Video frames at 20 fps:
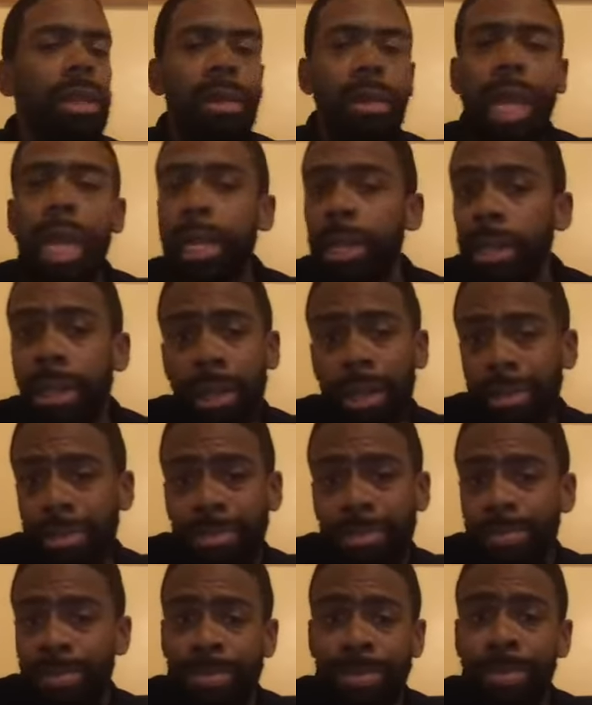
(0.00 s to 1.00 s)
They just,
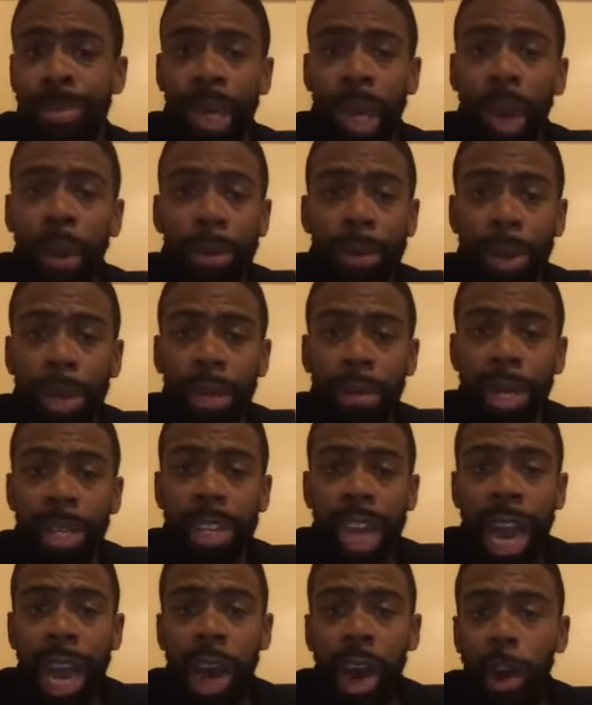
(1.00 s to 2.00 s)
you know, put them in
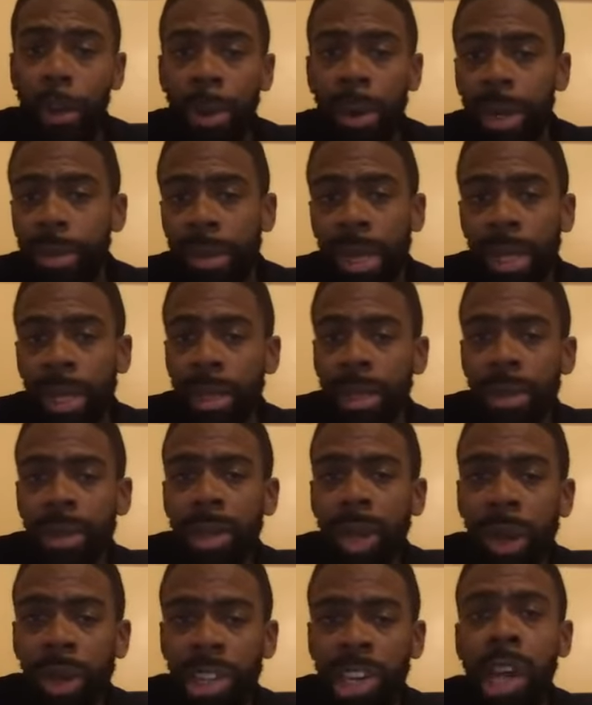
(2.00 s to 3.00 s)
jail, put them in, you
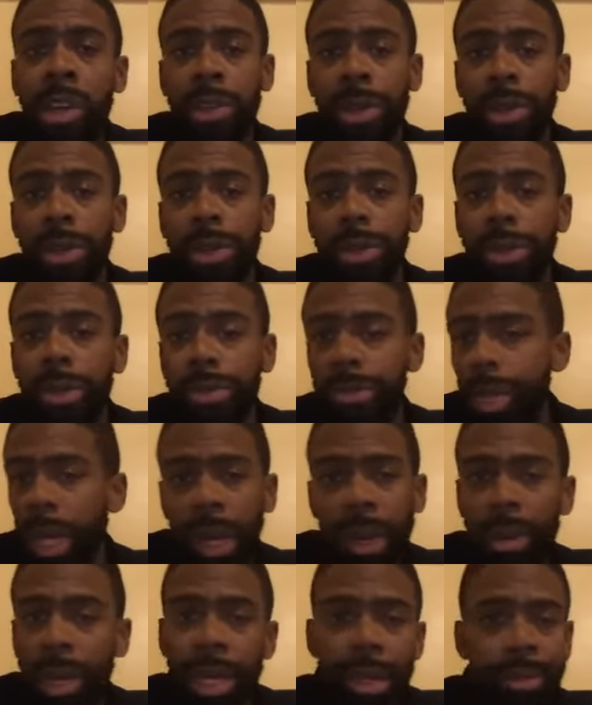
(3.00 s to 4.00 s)
know, shelters. You
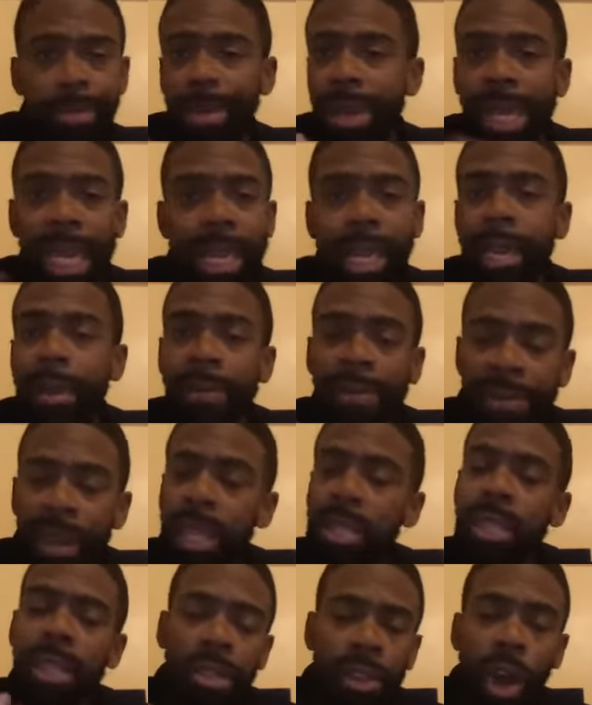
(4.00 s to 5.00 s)
know, they but they didn't
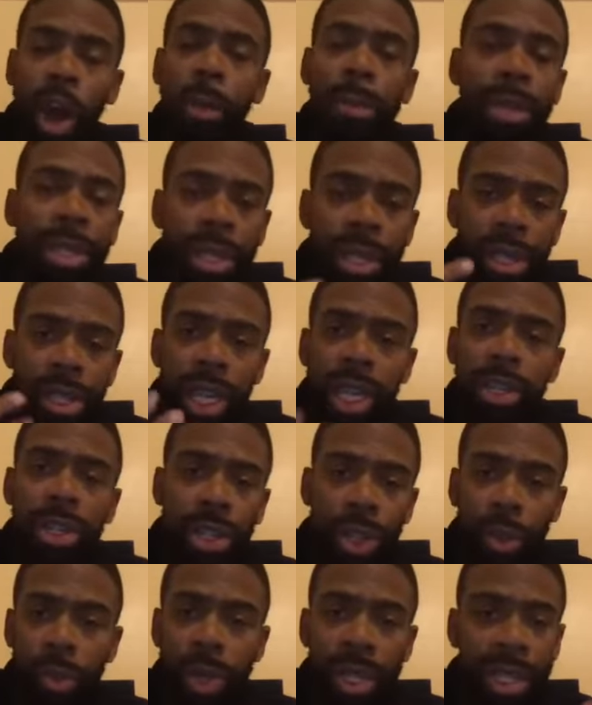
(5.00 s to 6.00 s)
fix this homelessness
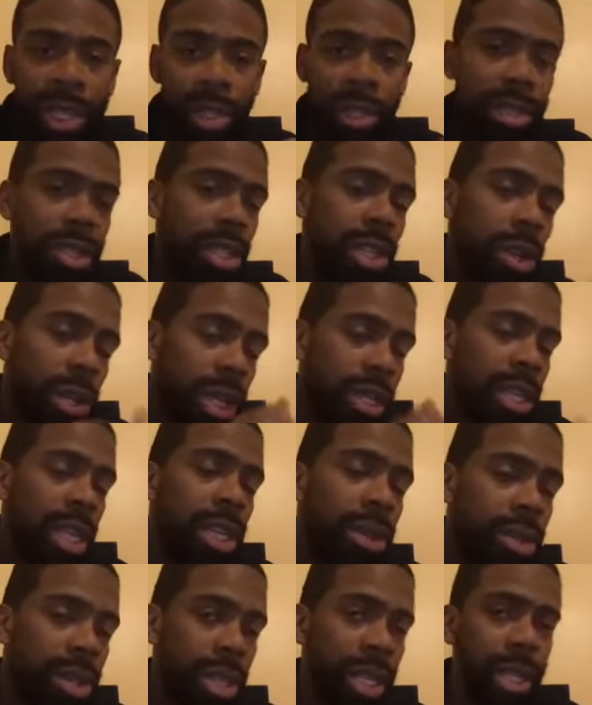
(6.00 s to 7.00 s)
issue, which still
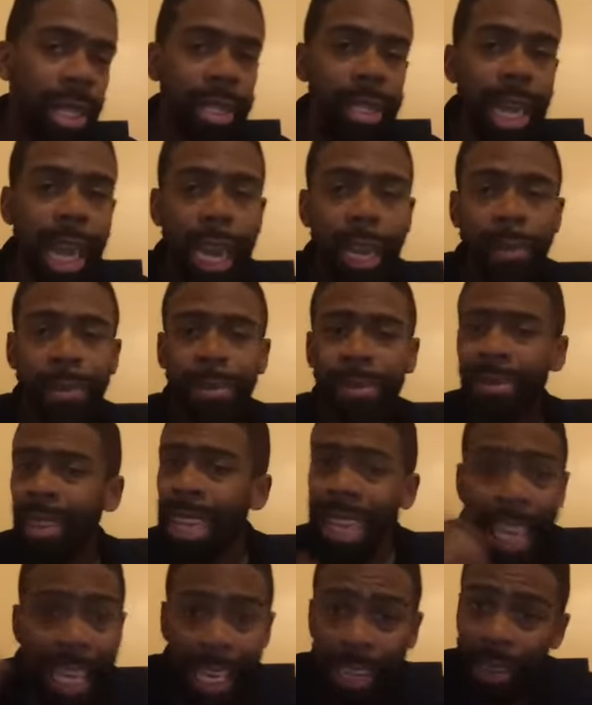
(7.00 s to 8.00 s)
continues to this day.
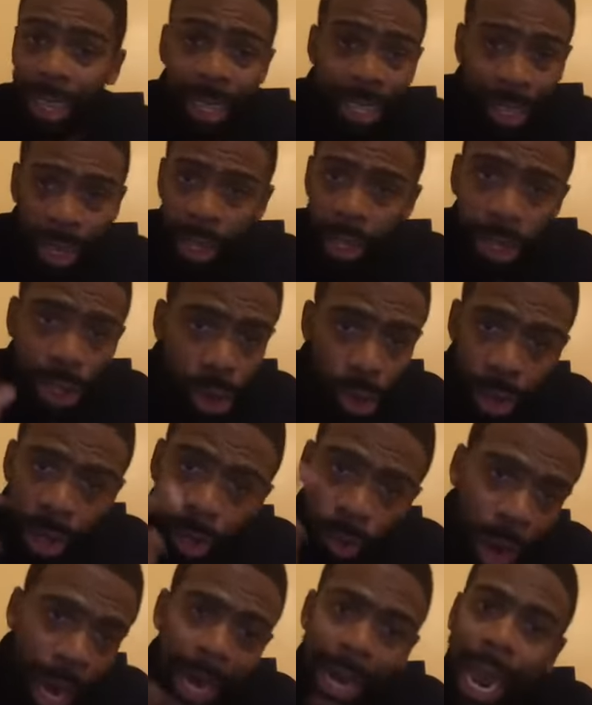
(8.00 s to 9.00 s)
And, it, and city is doing
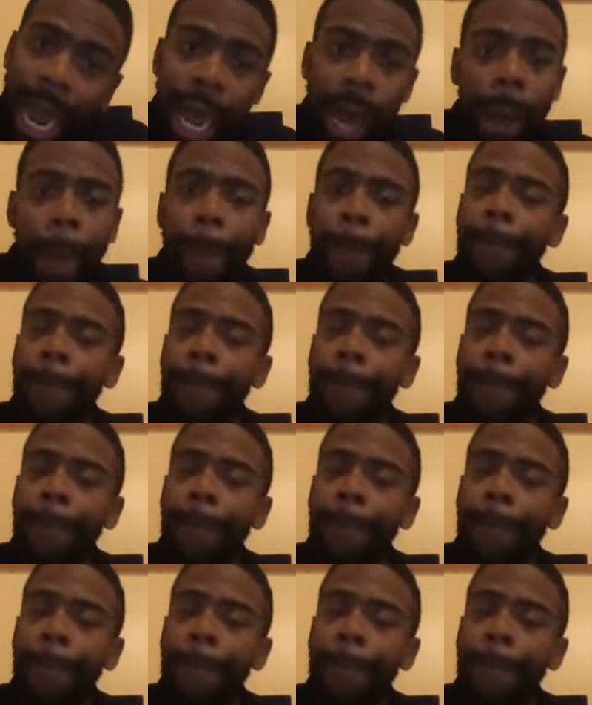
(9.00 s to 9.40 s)
it right now.